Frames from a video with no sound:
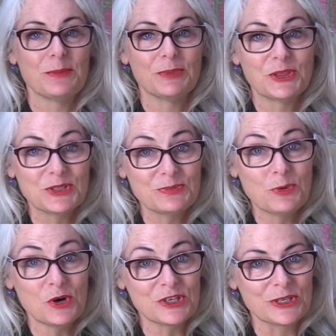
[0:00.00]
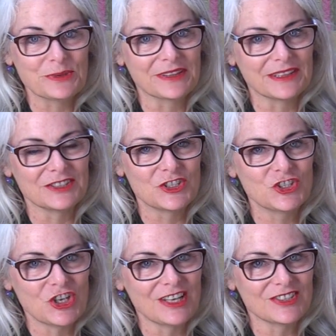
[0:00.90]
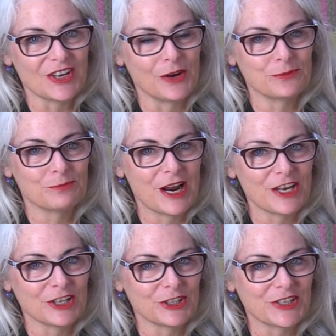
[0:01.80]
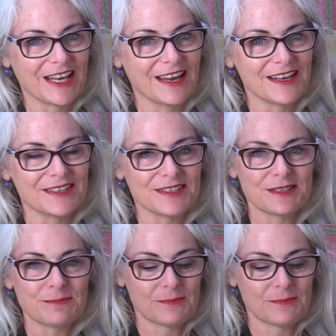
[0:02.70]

But there's more to it than just a regular case.